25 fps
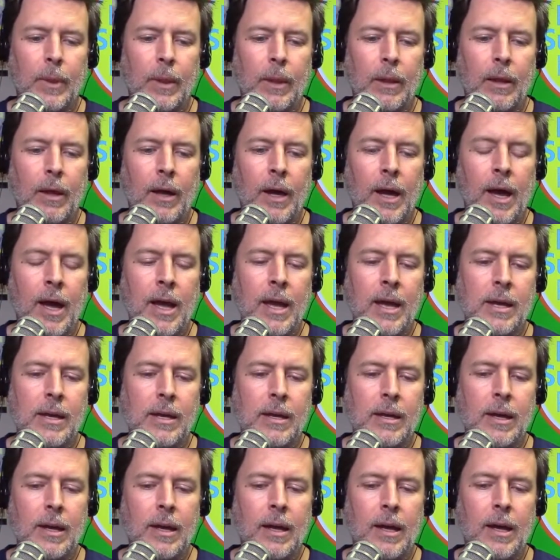I
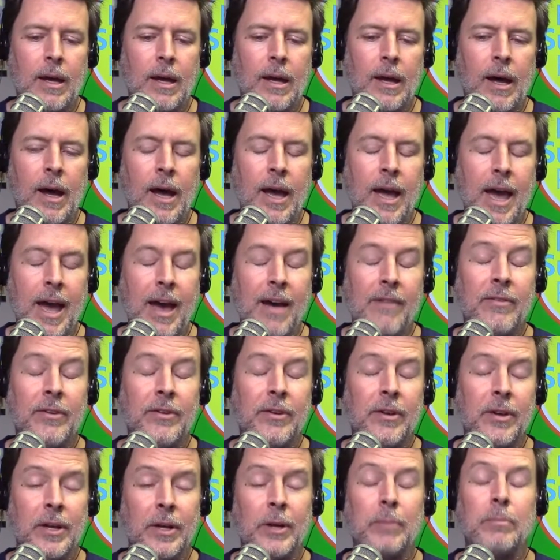have an
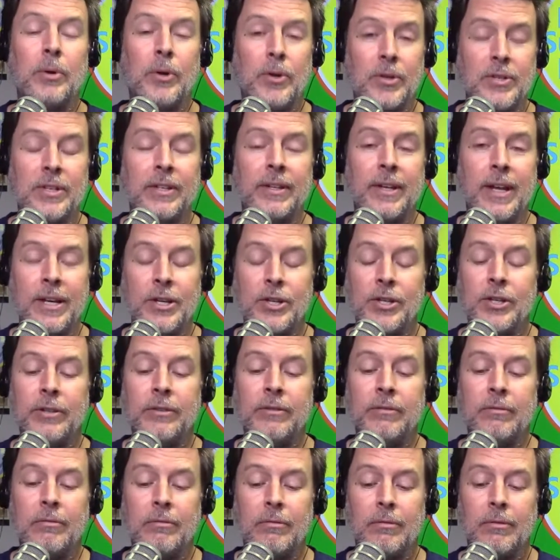
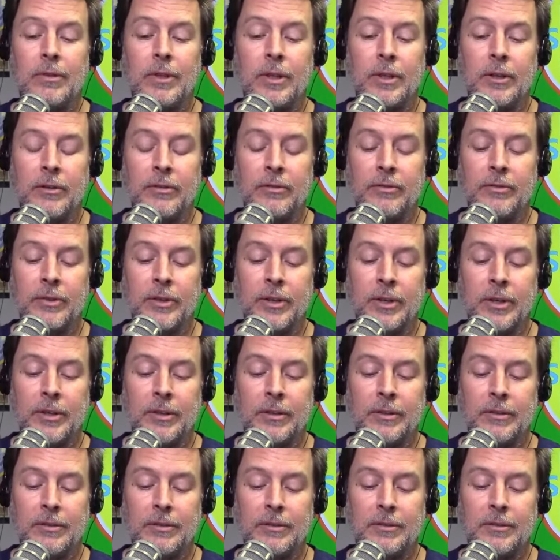impersonation of
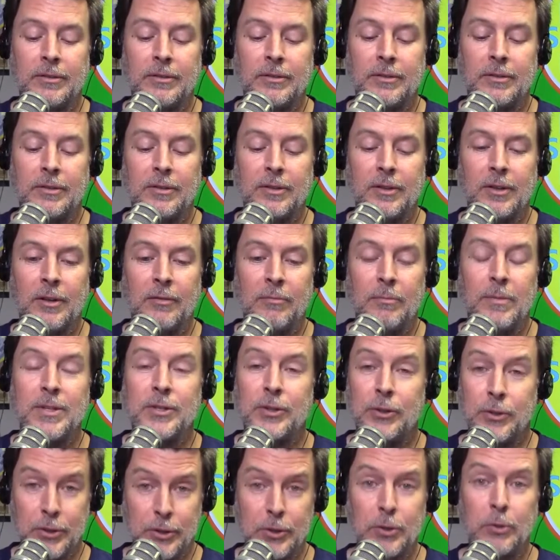
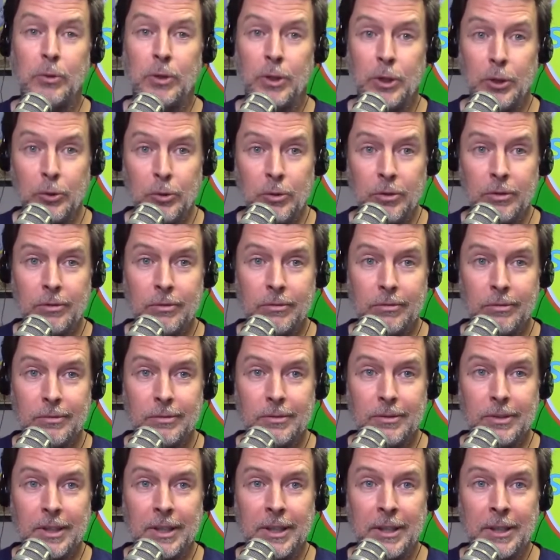Mr. Sulu.
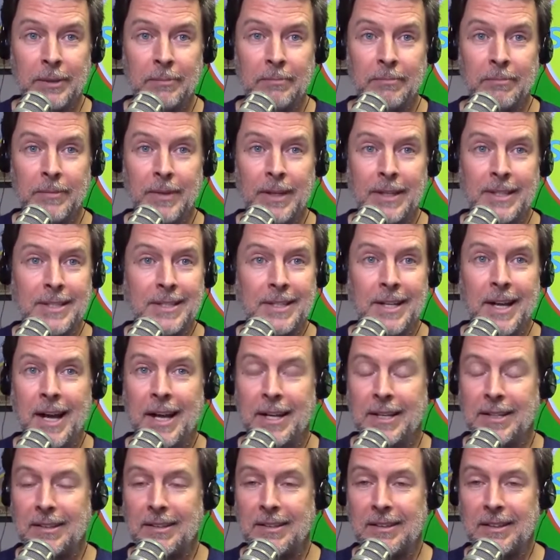It's
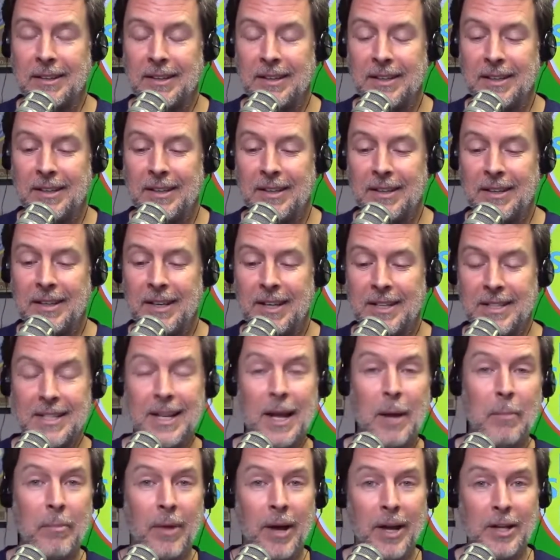not
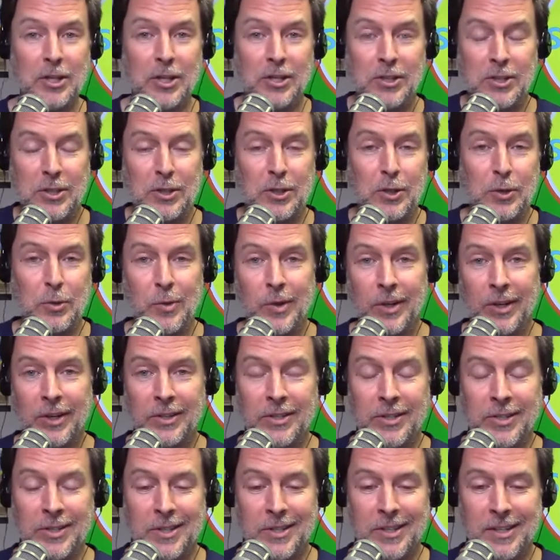much. It's 2
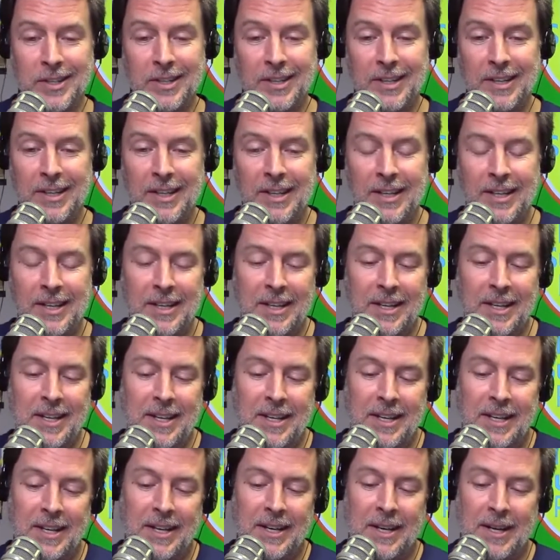words.
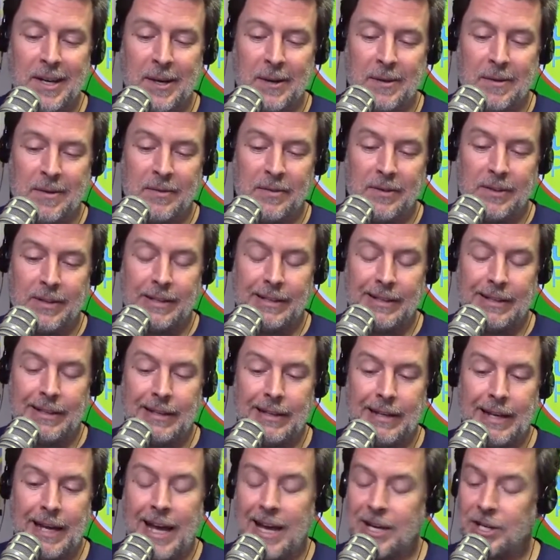I
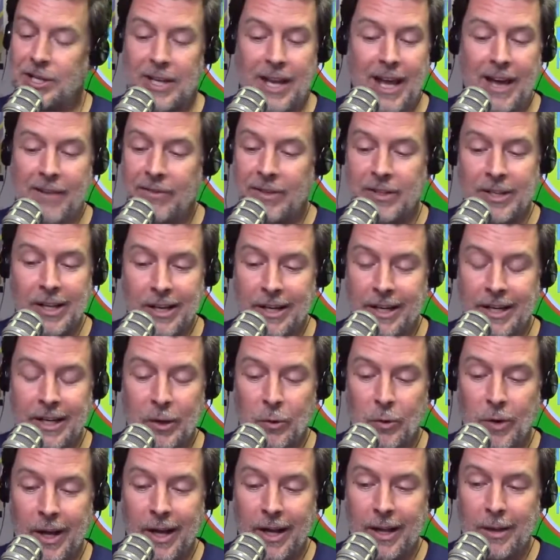actually haven't done it in a
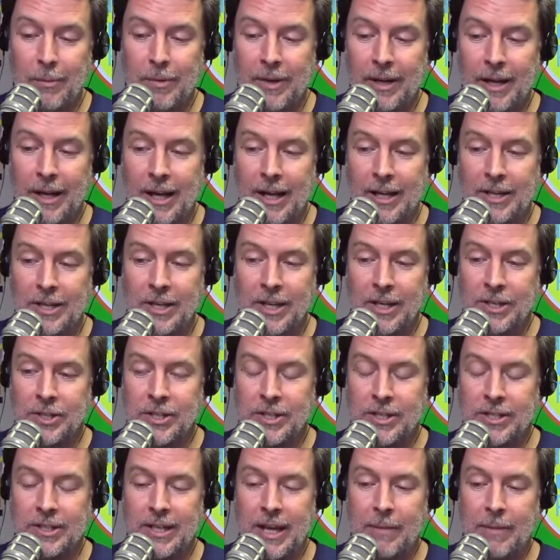while, but it
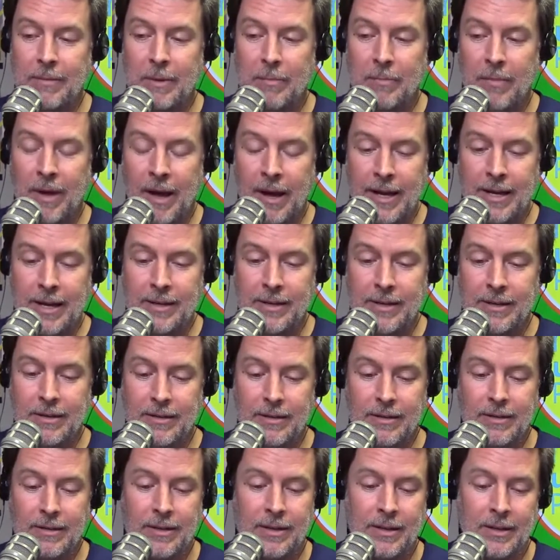just came to mind.
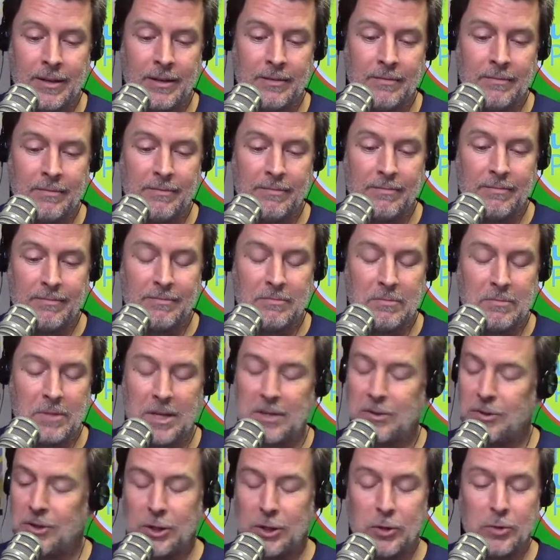I
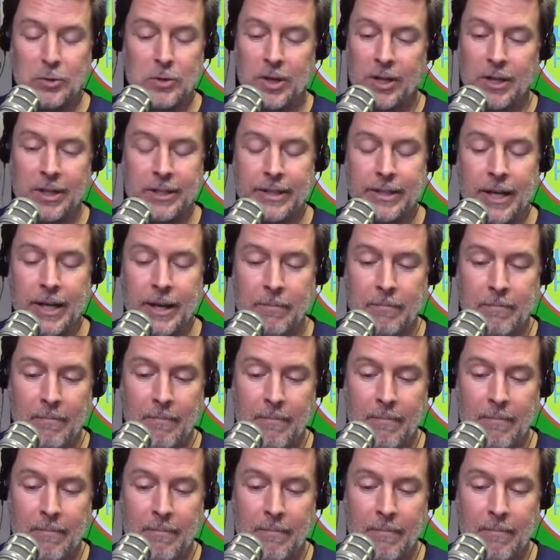used to do it all the time.